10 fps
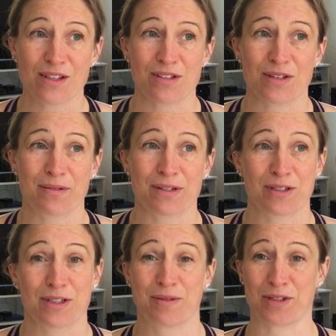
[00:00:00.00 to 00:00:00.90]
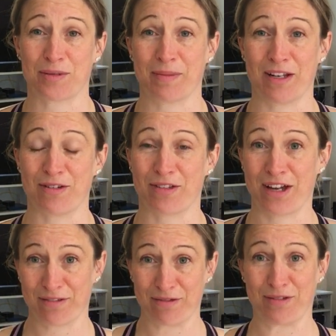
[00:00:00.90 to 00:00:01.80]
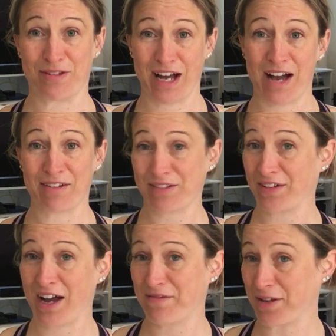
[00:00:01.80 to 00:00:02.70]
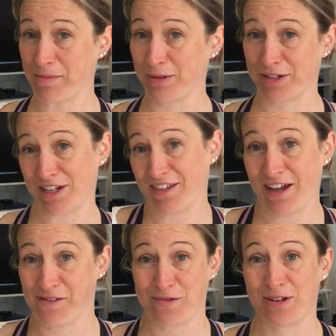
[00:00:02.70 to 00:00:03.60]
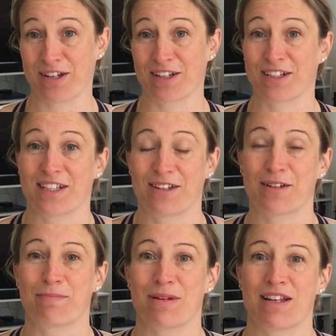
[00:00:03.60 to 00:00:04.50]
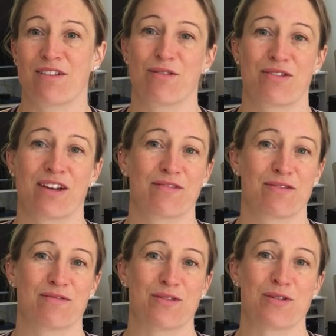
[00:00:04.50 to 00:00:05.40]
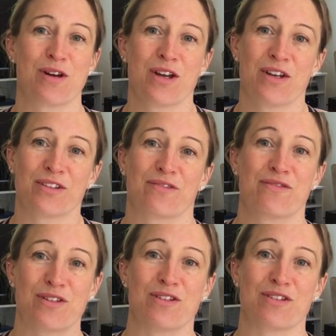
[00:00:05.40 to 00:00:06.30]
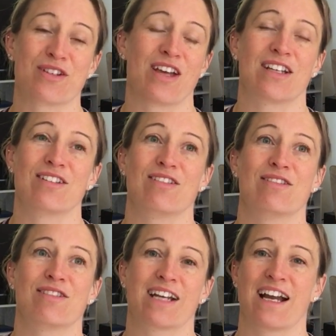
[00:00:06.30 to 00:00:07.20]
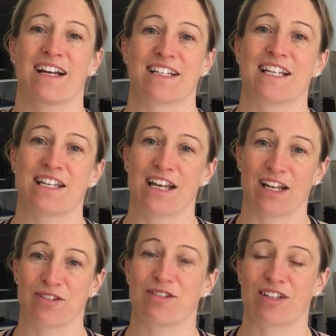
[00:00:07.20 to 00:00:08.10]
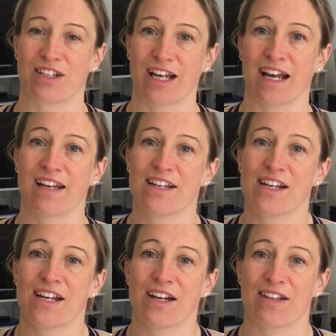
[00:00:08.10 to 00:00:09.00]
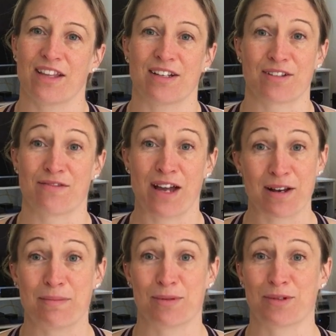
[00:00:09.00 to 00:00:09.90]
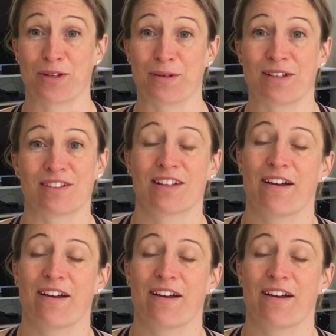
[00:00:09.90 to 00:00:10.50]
So it could just be you're thankful for having a body that works. It could be you're thankful for the food that you can eat and you can get that's available to us.